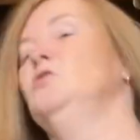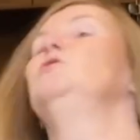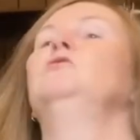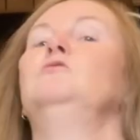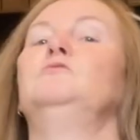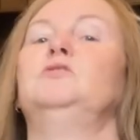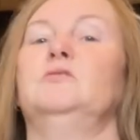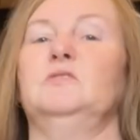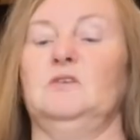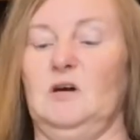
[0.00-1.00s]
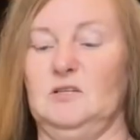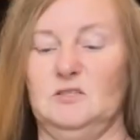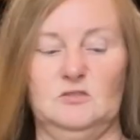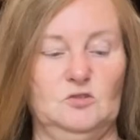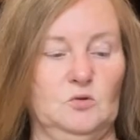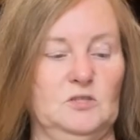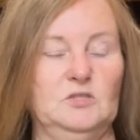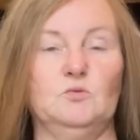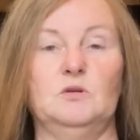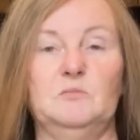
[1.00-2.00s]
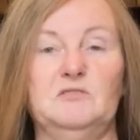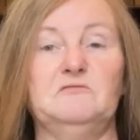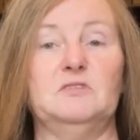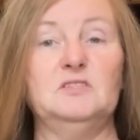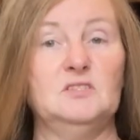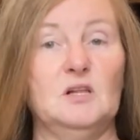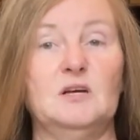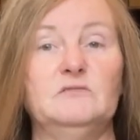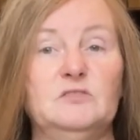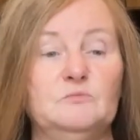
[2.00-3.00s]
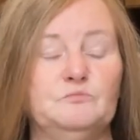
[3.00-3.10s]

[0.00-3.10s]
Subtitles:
who during the 1920s would have been freed slaves.